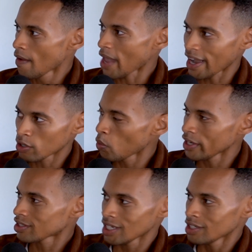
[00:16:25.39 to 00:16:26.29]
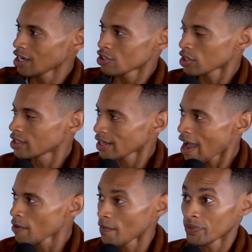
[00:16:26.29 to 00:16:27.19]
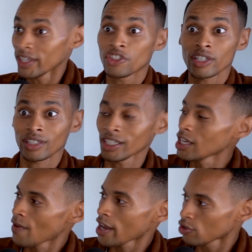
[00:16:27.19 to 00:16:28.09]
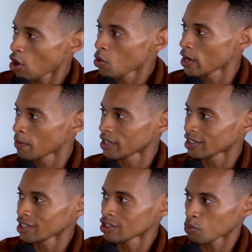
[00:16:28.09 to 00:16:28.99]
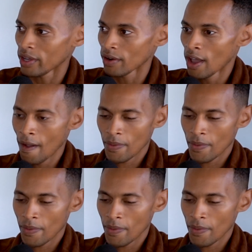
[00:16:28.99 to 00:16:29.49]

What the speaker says: I could waste 10 years of your life and then just leave out of nowhere, but at least with